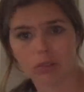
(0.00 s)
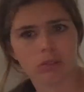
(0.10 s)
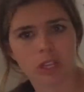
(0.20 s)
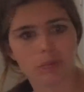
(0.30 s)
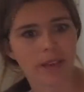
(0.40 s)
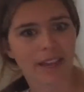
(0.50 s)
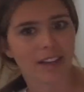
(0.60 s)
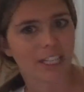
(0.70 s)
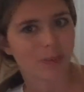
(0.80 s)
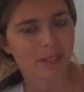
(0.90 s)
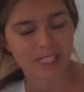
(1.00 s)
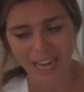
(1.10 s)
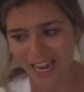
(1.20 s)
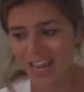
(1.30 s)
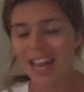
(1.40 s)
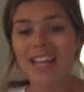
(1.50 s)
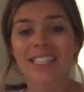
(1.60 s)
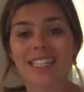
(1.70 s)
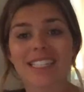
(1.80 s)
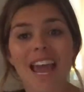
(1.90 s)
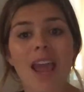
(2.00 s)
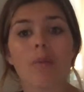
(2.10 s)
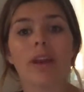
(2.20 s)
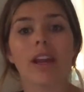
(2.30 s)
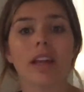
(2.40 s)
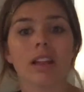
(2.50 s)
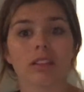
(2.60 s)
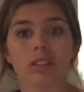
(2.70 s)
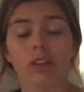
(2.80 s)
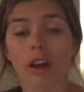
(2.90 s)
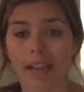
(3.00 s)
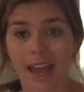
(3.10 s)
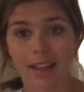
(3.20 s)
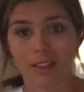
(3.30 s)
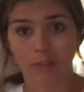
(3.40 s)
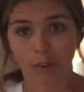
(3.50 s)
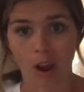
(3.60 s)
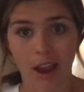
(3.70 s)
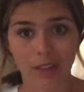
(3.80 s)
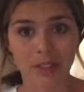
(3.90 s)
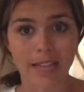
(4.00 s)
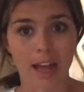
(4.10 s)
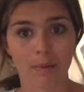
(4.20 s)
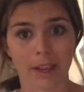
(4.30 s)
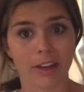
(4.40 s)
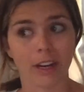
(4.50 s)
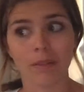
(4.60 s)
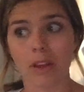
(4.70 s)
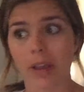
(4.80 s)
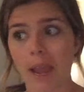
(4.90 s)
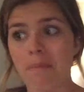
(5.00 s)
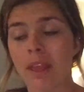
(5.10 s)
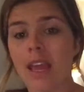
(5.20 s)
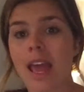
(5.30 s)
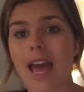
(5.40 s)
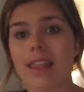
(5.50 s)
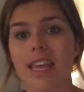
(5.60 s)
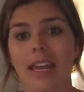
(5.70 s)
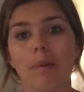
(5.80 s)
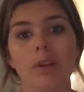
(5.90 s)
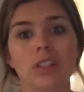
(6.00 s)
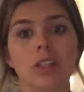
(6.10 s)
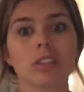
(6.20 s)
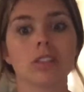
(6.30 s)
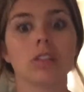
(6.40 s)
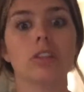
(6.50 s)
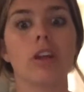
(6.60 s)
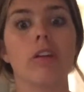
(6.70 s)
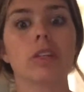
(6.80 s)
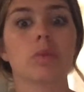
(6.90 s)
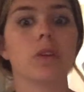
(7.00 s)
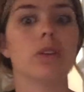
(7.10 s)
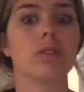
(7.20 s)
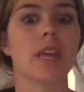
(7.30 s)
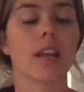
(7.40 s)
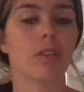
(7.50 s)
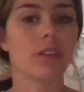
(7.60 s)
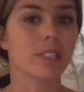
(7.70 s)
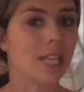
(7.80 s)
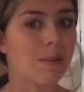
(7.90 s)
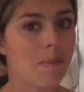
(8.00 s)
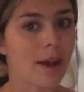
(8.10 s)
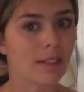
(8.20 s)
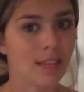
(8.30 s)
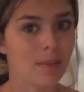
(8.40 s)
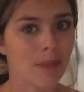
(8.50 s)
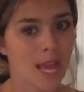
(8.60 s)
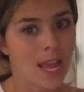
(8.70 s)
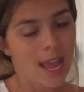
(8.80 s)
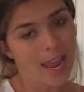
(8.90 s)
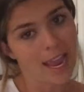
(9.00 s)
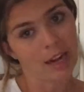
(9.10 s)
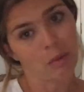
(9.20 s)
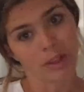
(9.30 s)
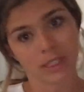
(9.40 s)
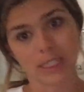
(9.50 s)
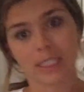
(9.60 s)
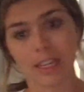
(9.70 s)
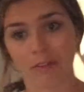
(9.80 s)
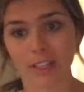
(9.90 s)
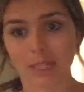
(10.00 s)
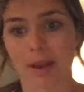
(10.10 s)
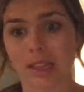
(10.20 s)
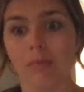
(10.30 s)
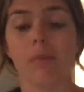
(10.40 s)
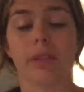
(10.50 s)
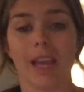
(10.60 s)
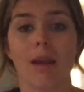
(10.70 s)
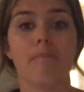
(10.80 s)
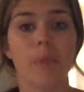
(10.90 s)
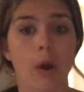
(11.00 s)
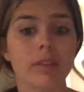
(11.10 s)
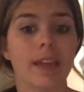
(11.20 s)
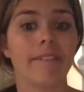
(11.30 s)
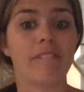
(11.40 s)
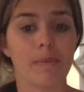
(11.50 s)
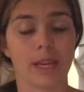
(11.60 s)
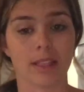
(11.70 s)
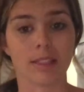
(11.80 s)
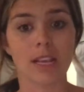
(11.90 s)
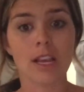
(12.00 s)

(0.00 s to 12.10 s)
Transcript: Excuse me, I cannot speak today. Today we are going to look at the frog and the salamander, okay? And then I want you to notice what you think are the same about them and what's the difference about them. Remember, they are both amphibians.